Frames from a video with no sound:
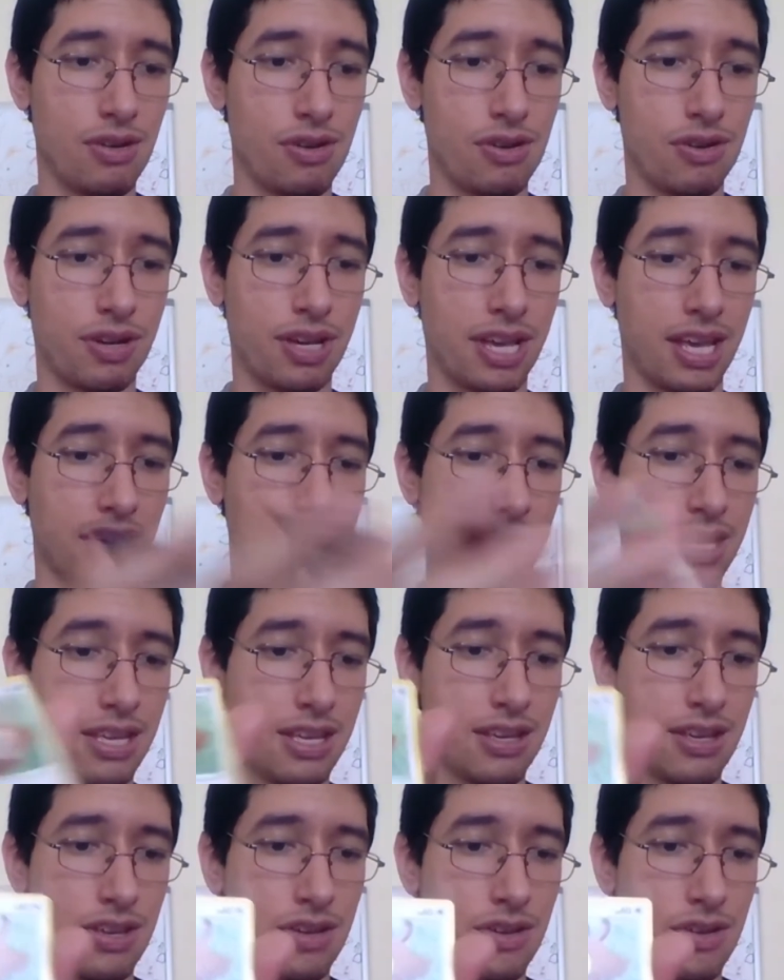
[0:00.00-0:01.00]
Okay,
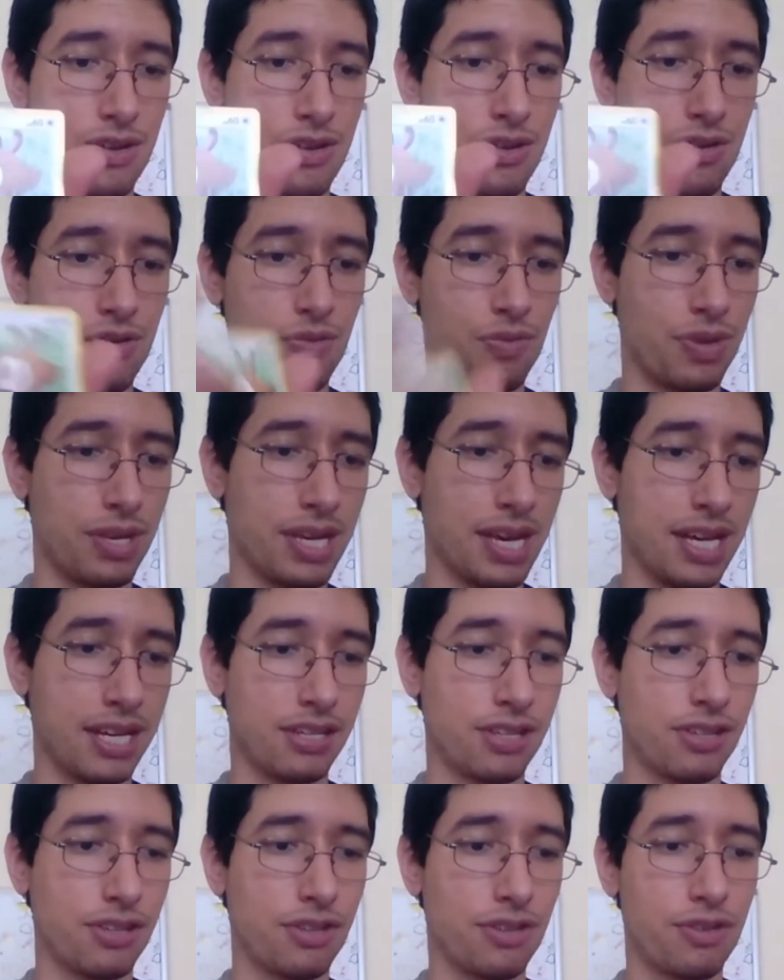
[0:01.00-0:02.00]
we
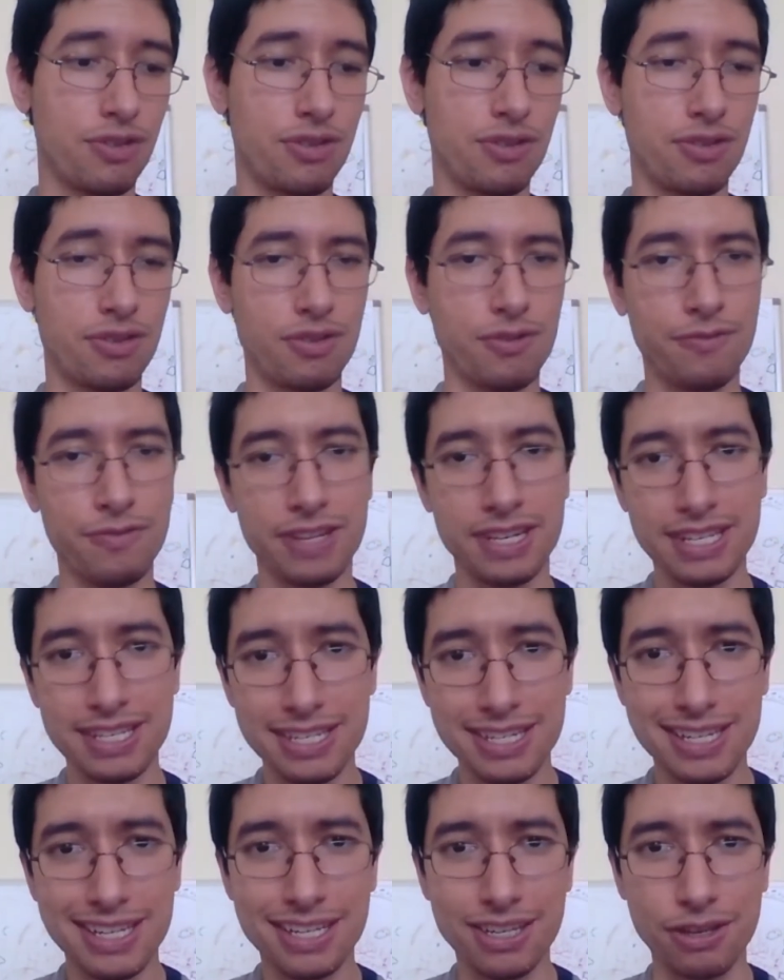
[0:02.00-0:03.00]
got
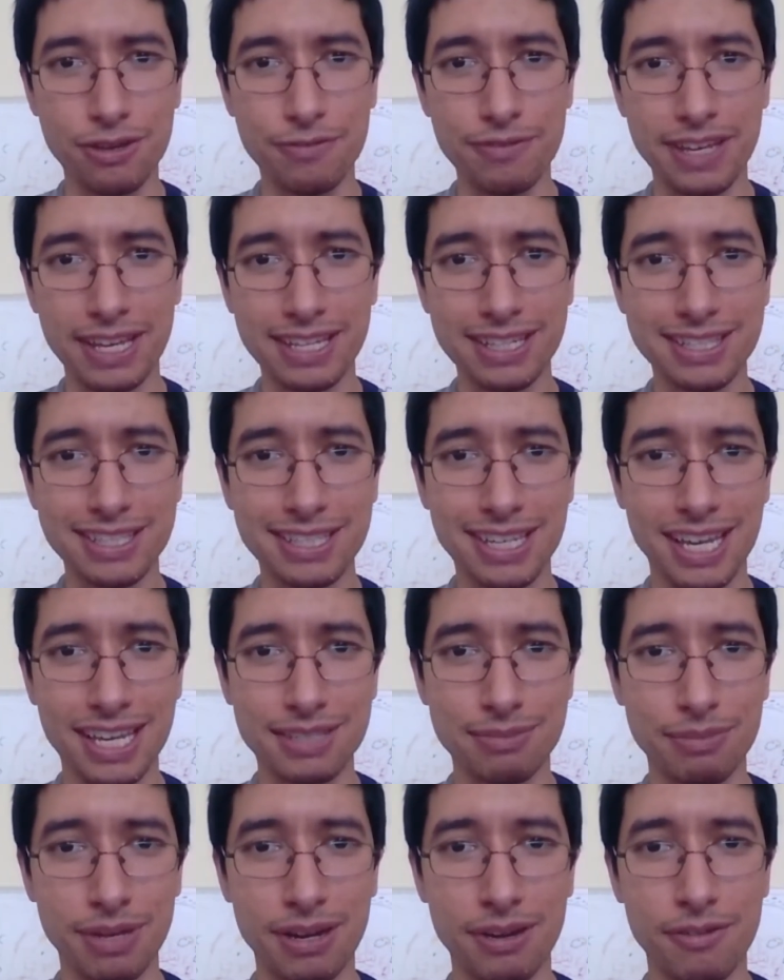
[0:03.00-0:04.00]
Qfint, Qfint
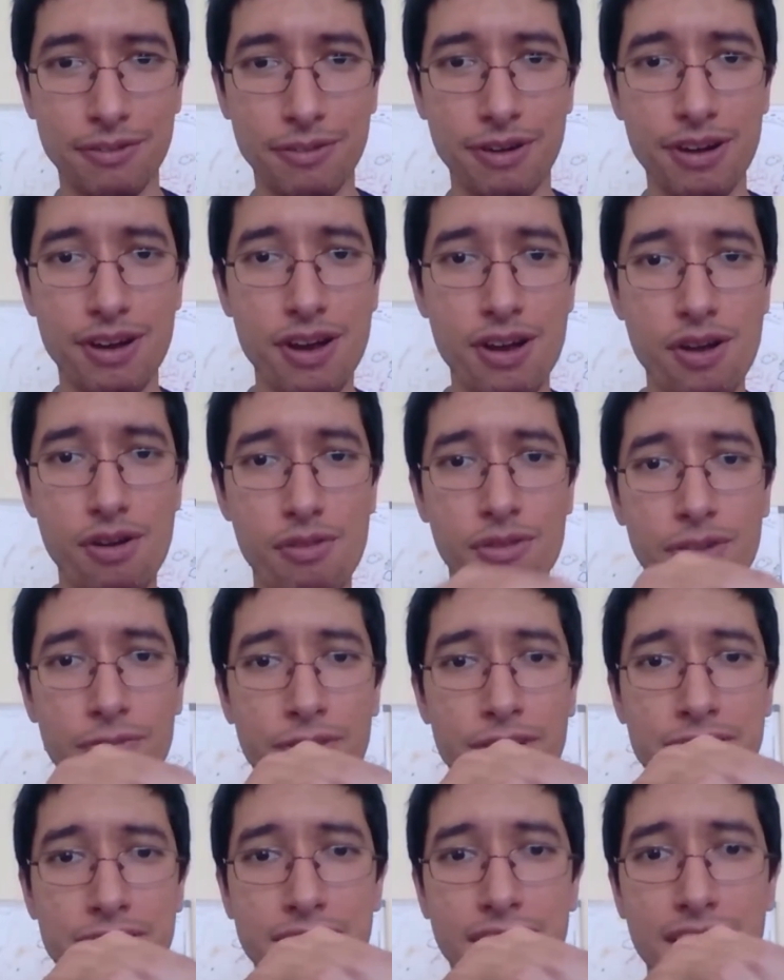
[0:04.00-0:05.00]
as my
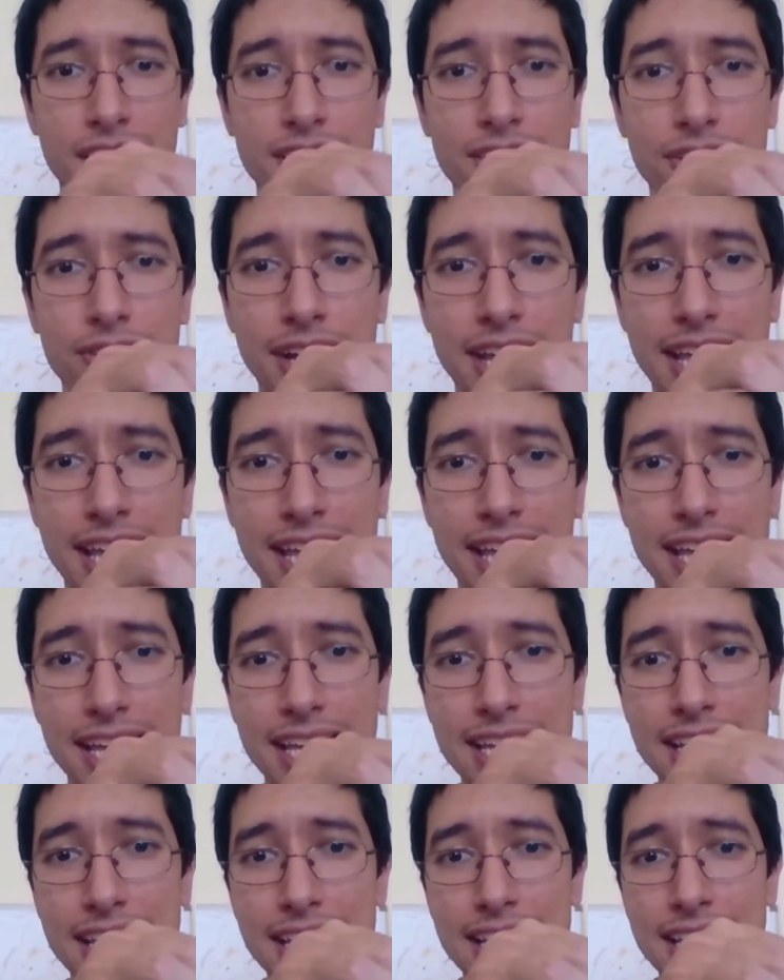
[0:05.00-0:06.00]
reverse hollow,
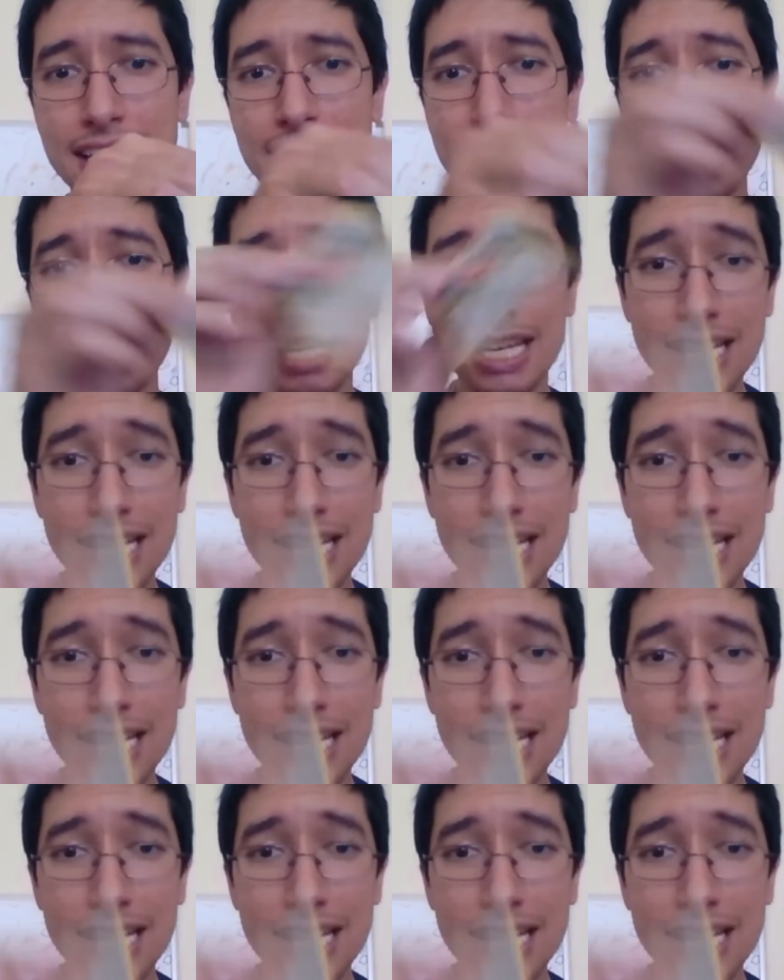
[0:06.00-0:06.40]
and